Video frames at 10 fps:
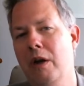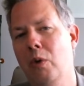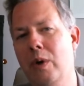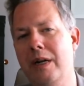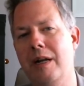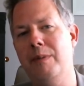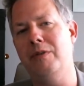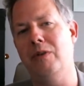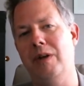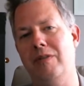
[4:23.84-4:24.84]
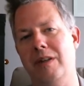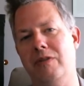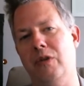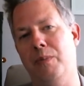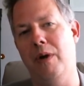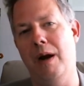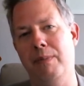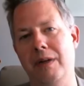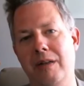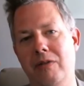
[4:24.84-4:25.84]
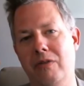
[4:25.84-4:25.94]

when it comes to residential properties.